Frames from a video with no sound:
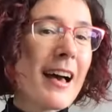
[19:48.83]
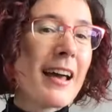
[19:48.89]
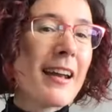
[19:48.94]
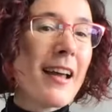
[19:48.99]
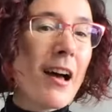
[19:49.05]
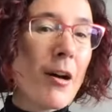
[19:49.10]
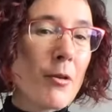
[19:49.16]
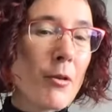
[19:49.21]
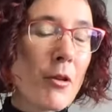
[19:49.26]

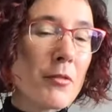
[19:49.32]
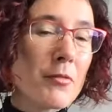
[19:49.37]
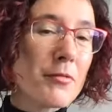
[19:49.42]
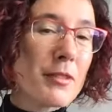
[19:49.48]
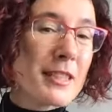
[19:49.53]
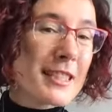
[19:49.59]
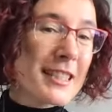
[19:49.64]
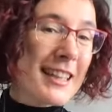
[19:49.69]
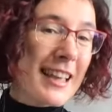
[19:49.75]
and how it all
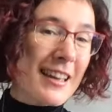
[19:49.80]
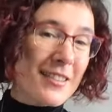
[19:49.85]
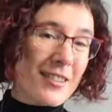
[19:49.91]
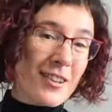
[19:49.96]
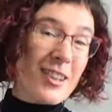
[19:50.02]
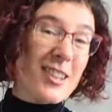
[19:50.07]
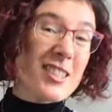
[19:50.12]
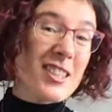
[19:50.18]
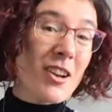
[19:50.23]
fit
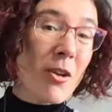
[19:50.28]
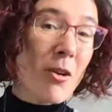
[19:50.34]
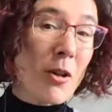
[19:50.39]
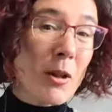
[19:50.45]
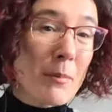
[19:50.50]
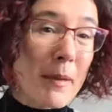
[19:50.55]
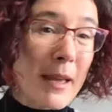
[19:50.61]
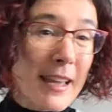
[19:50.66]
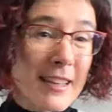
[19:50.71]
together because it
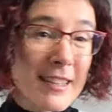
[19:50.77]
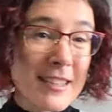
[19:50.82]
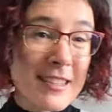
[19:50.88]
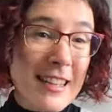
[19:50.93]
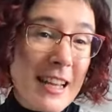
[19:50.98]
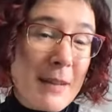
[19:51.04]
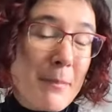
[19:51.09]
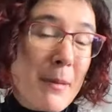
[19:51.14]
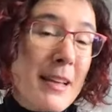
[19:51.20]
all made
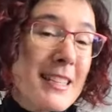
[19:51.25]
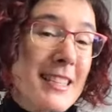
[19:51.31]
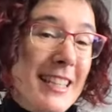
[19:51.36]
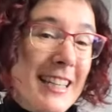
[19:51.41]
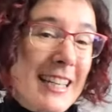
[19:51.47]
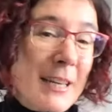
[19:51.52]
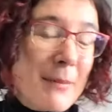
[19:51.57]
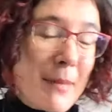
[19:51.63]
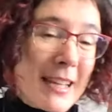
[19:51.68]
it
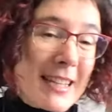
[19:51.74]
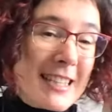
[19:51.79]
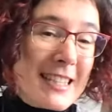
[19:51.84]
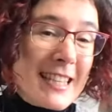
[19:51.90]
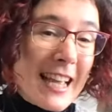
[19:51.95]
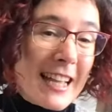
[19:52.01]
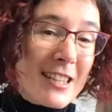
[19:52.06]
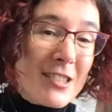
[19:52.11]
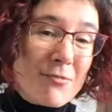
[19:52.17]
basically made
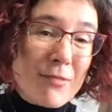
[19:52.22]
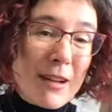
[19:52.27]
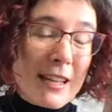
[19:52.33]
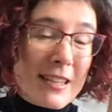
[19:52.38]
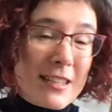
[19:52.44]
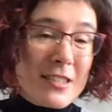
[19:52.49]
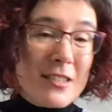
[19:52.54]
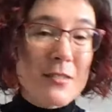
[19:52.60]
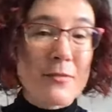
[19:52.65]
sense
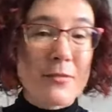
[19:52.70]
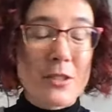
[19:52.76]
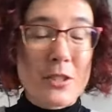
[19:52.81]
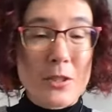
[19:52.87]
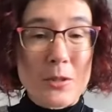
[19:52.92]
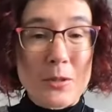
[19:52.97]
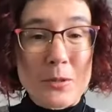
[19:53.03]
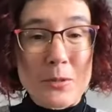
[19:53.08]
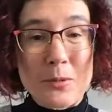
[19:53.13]
relative
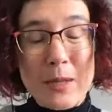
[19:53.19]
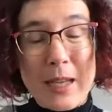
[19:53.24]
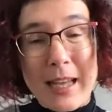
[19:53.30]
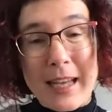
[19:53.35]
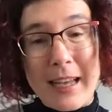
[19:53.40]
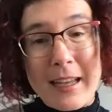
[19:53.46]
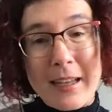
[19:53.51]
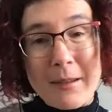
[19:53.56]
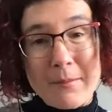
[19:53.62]
to
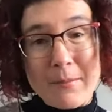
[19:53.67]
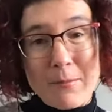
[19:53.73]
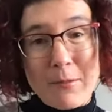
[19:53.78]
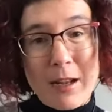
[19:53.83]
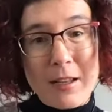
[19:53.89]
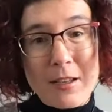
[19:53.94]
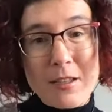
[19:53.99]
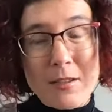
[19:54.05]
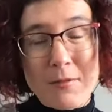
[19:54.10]
um,
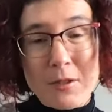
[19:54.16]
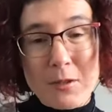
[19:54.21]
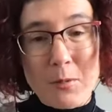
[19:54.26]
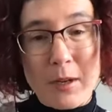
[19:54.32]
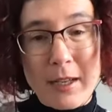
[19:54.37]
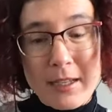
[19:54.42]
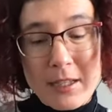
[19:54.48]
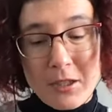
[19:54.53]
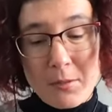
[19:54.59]
relative to
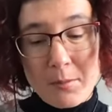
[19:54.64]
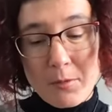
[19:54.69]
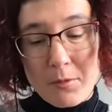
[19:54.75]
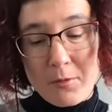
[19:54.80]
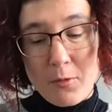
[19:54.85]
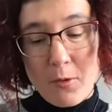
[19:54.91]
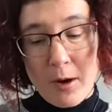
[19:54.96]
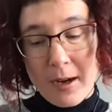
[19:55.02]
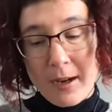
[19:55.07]
what I'd done
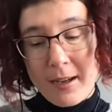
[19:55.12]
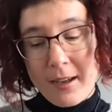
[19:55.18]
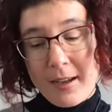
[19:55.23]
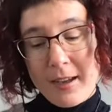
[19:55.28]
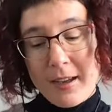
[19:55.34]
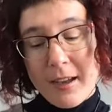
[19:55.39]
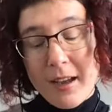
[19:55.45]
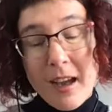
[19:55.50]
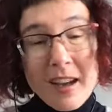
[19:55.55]
before.
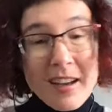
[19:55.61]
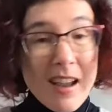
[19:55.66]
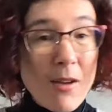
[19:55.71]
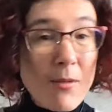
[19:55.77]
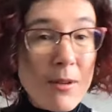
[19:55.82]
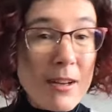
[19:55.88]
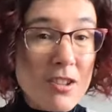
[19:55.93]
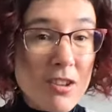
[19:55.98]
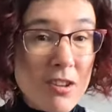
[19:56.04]

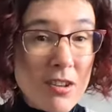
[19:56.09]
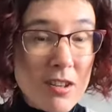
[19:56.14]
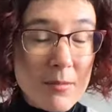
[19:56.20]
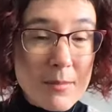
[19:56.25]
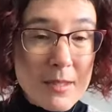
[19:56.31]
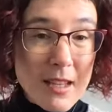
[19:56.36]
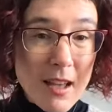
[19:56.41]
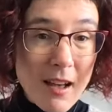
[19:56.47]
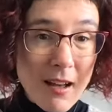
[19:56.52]
Now, in
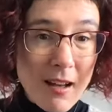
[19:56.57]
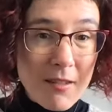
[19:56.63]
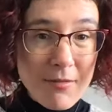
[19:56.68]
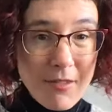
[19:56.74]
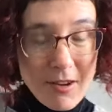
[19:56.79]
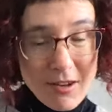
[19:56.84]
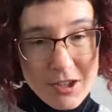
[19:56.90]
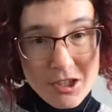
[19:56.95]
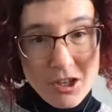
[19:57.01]
terms
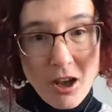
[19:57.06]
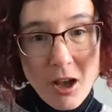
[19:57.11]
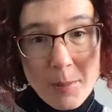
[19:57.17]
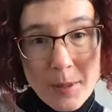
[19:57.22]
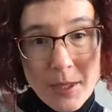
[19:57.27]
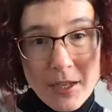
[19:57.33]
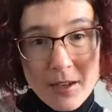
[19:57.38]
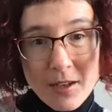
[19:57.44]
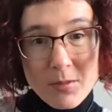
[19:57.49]
of our
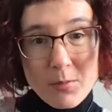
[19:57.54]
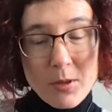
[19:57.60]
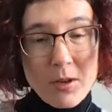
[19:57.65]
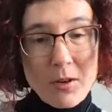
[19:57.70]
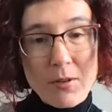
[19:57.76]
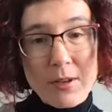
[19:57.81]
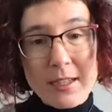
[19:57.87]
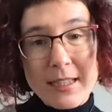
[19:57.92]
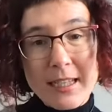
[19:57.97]
shop here,
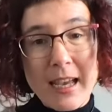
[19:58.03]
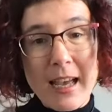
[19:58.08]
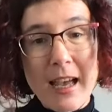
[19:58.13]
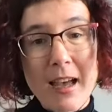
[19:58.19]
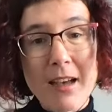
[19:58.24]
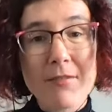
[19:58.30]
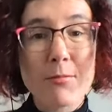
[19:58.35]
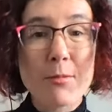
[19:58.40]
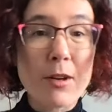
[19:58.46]
we're going to
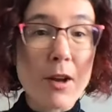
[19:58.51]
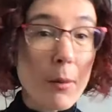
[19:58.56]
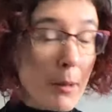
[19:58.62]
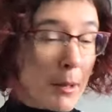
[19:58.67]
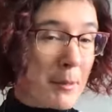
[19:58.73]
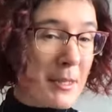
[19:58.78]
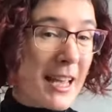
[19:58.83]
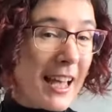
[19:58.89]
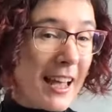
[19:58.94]
have we're
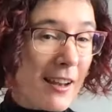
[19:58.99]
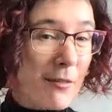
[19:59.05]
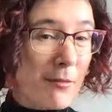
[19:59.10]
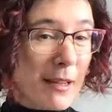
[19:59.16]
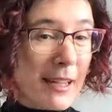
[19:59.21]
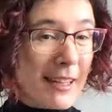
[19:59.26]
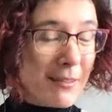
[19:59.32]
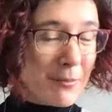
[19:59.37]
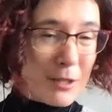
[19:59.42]
coming up to
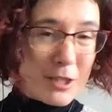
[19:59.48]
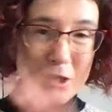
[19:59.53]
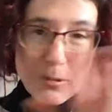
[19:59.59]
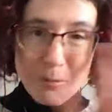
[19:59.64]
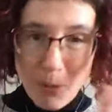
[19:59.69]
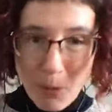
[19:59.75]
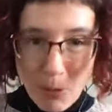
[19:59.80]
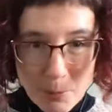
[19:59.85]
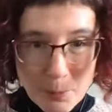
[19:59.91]
Halloween, which
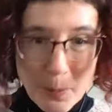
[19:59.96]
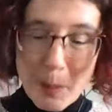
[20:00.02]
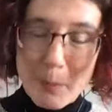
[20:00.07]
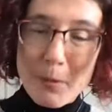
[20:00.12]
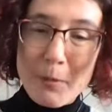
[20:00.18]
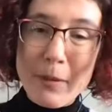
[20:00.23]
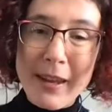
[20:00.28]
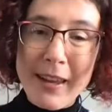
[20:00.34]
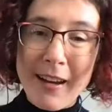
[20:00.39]
you all
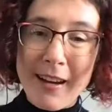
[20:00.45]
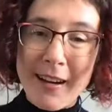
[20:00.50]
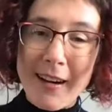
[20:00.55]
probably